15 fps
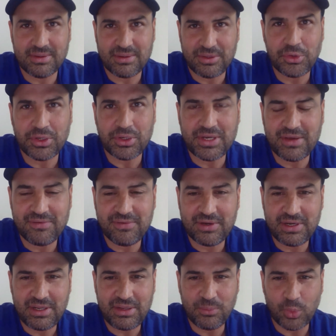you can
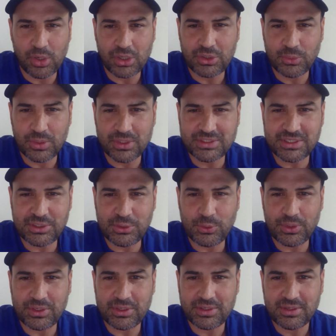definitely work towards and do
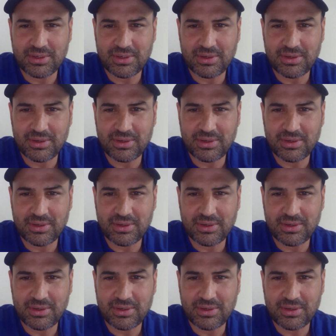it.